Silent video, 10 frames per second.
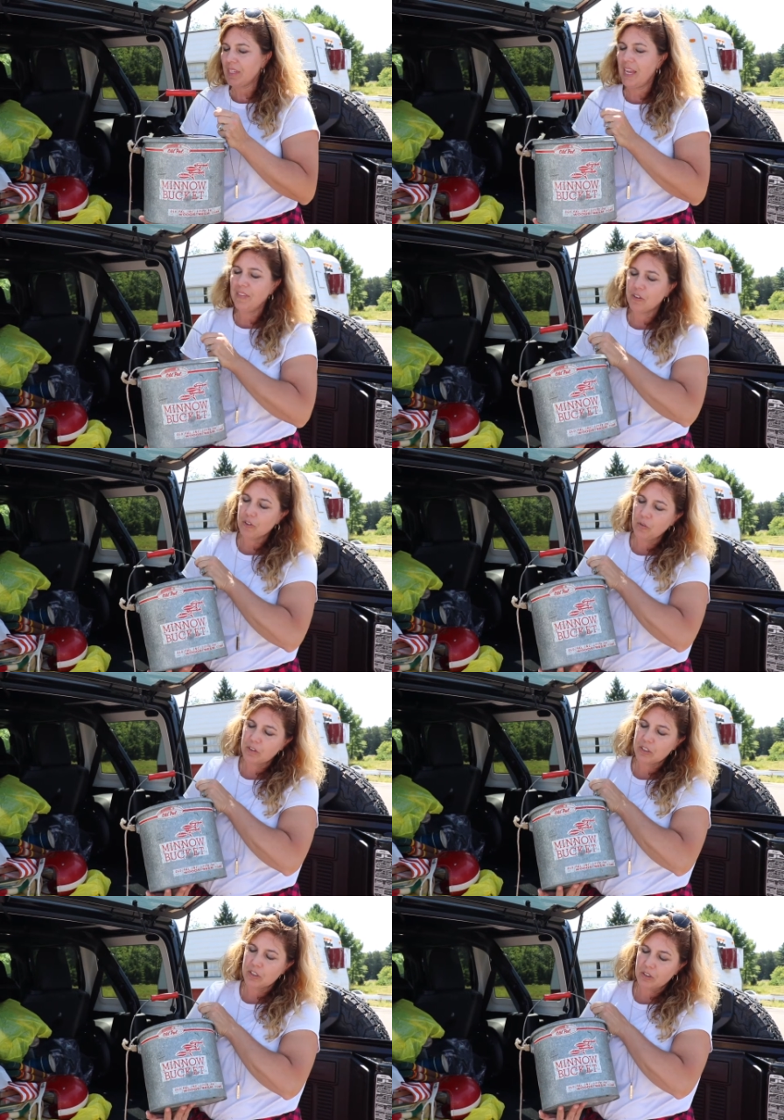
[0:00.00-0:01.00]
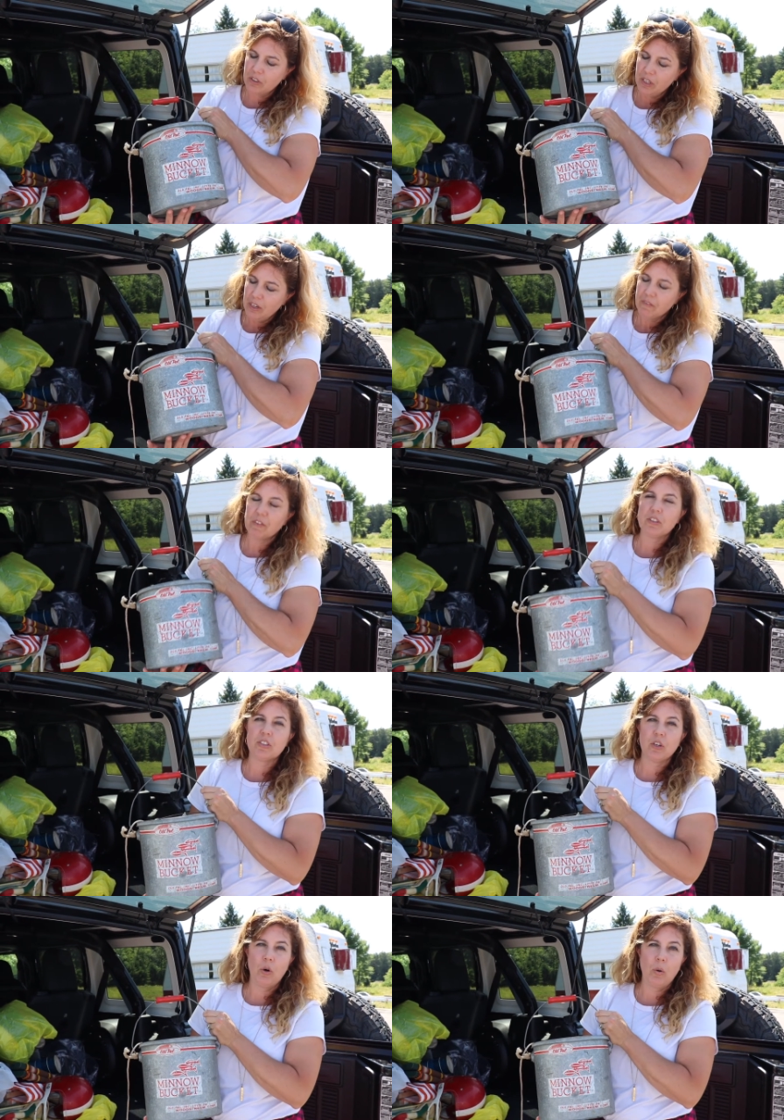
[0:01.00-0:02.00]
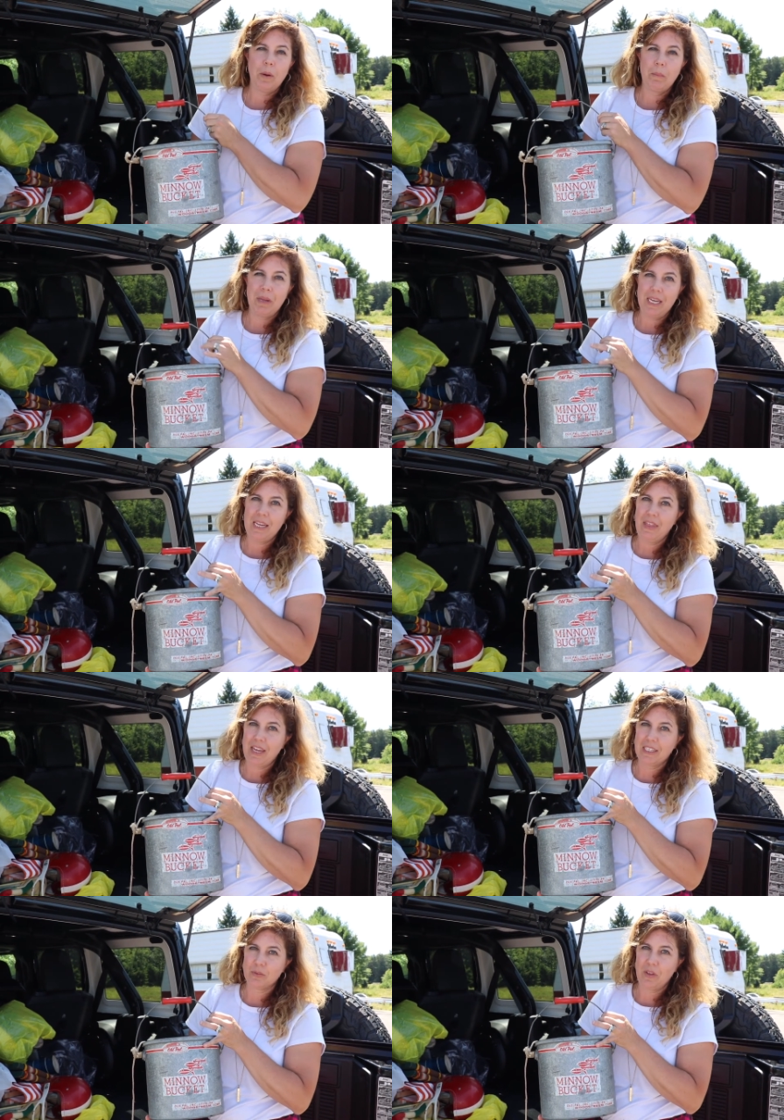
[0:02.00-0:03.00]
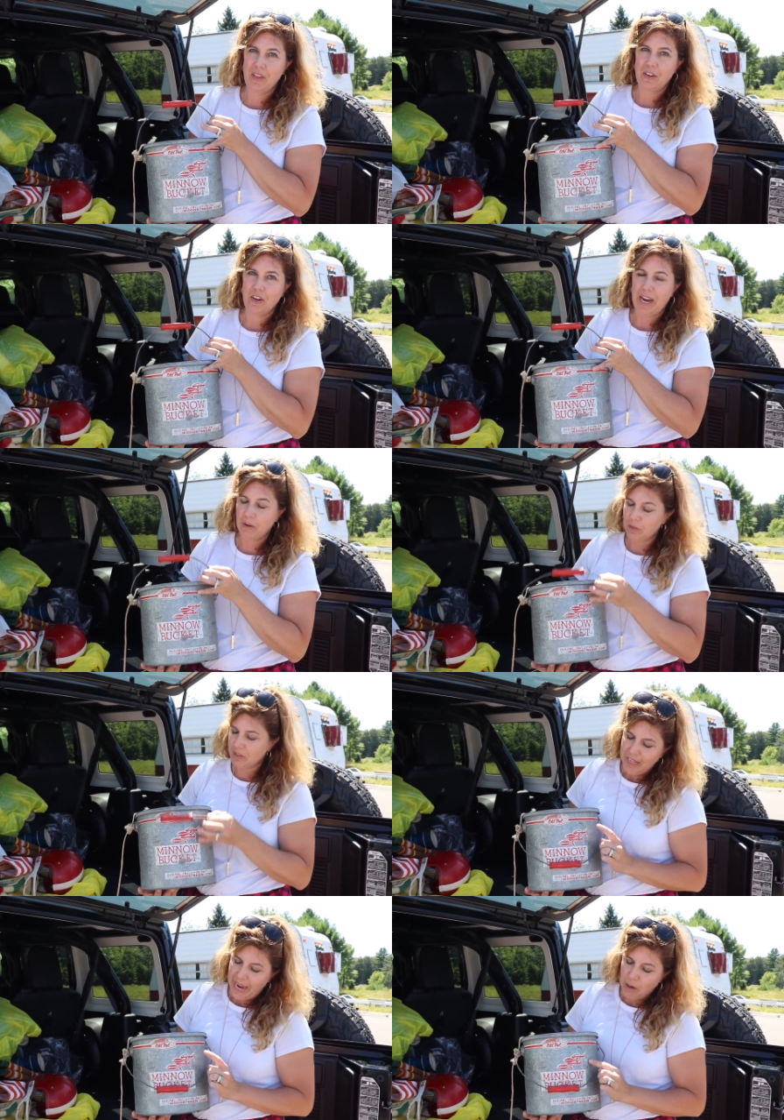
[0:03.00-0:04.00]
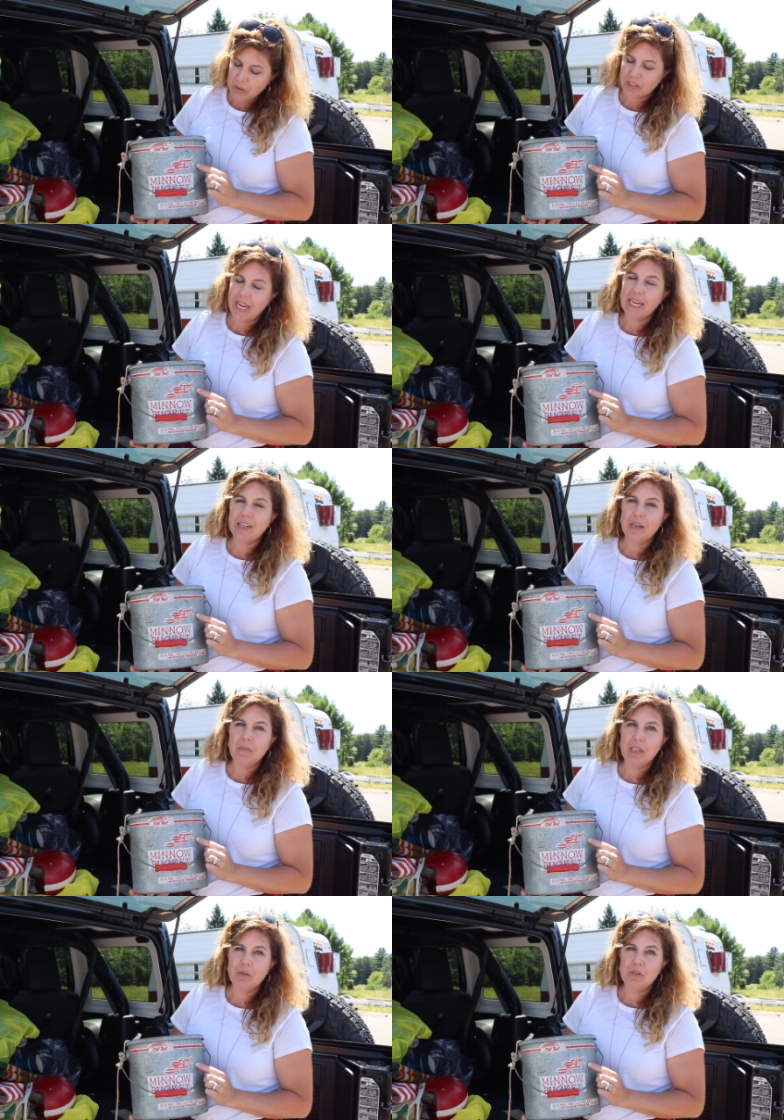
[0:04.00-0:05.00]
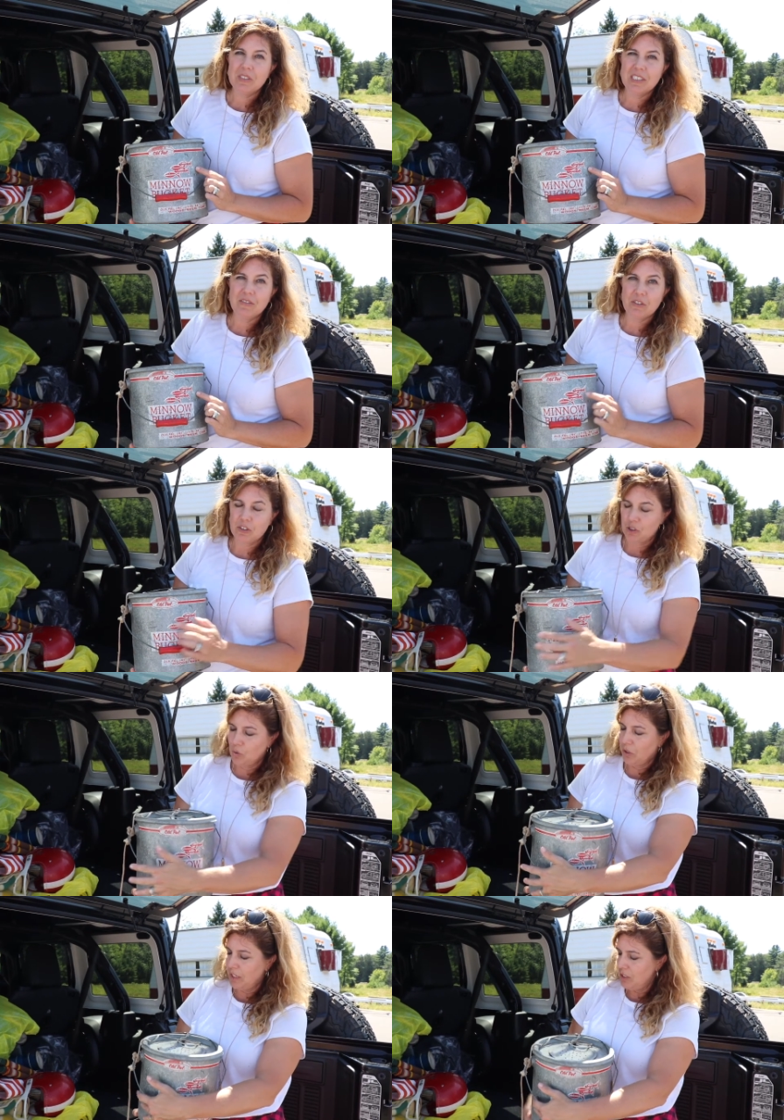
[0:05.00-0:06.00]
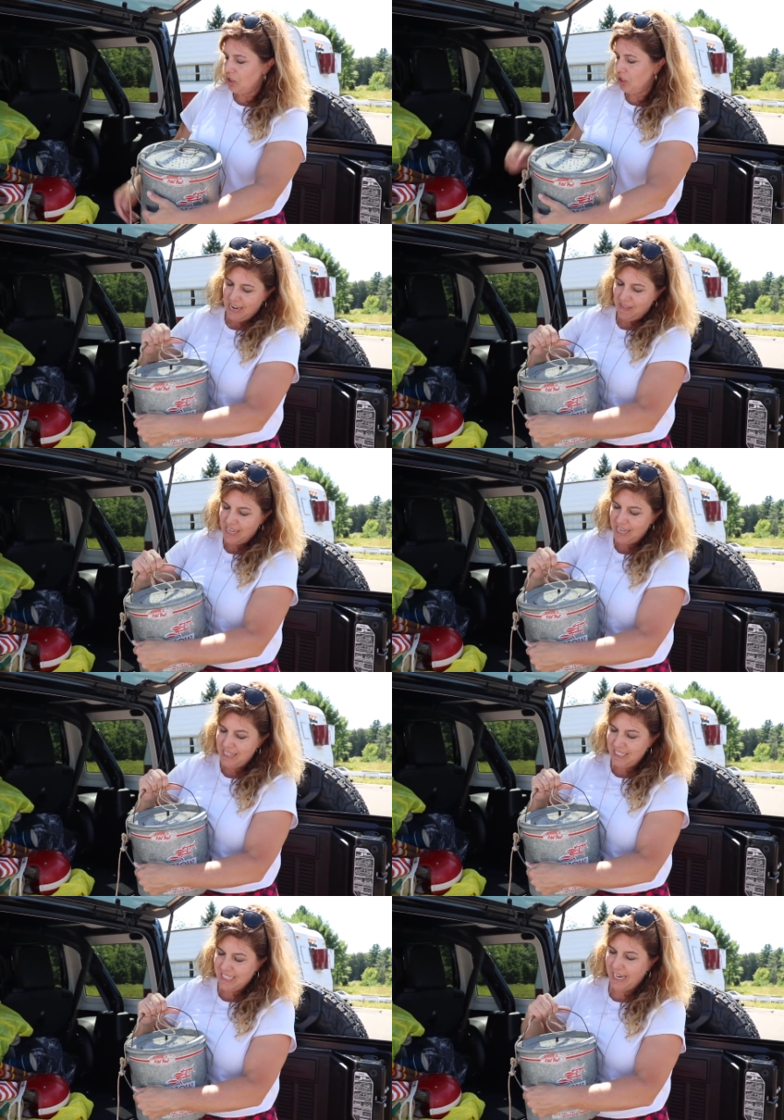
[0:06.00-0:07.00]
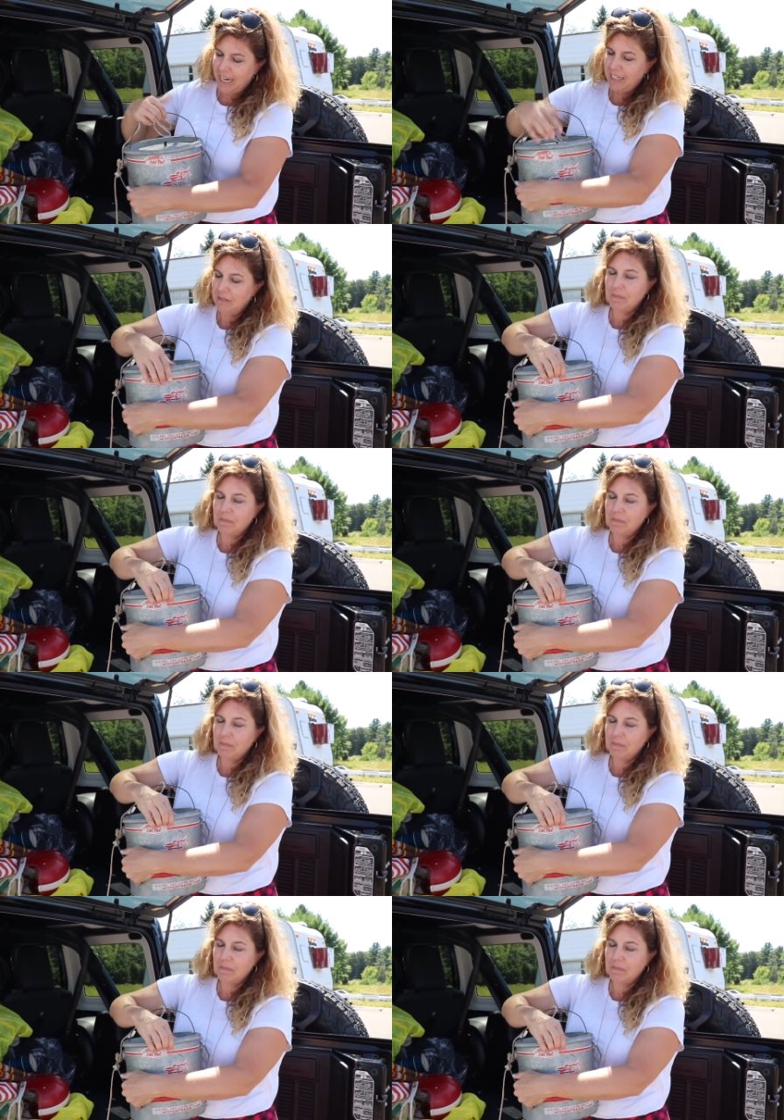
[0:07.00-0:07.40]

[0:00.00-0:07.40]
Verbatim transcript: and they're so versatile for so many things within your house. The outside can be used for storage and the inside